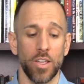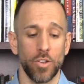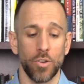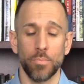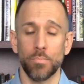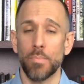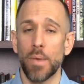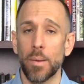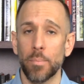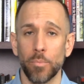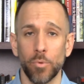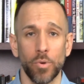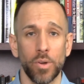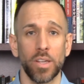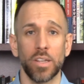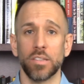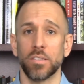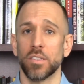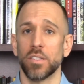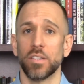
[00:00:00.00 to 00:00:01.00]
Your
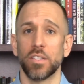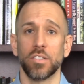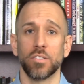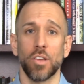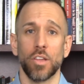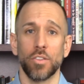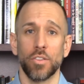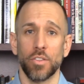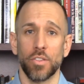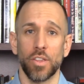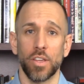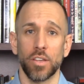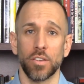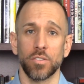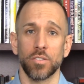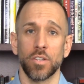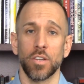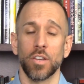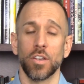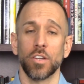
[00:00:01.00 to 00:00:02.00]
memories and these other
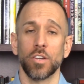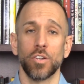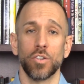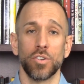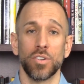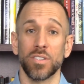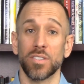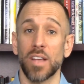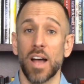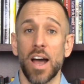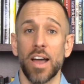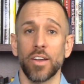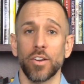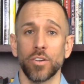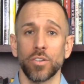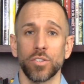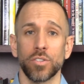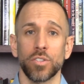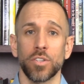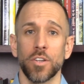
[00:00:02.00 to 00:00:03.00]
things, your
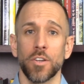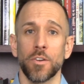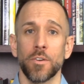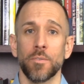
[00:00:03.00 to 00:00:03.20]
desires.